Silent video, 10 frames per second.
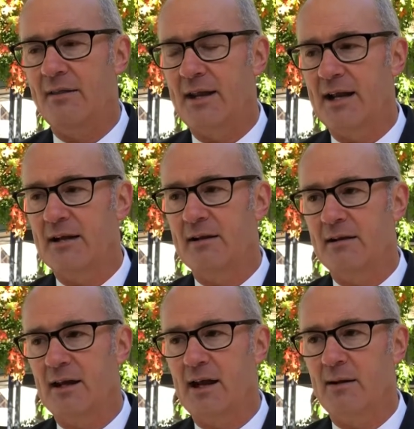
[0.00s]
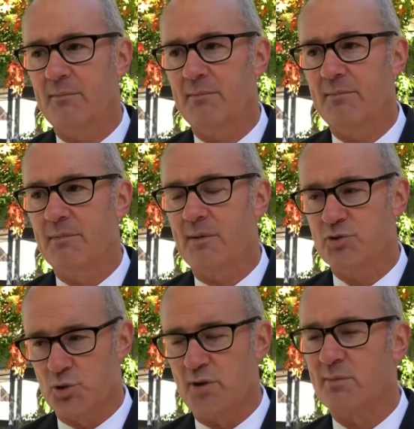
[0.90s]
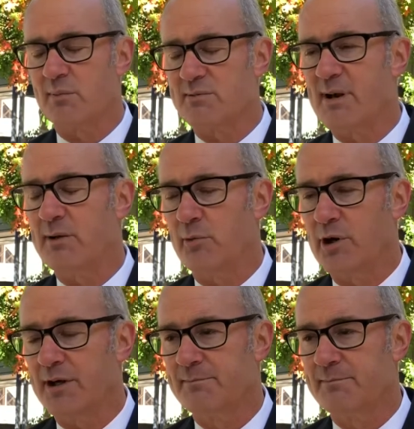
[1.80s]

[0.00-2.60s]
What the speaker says: then I'm sure they'll be able to make it work.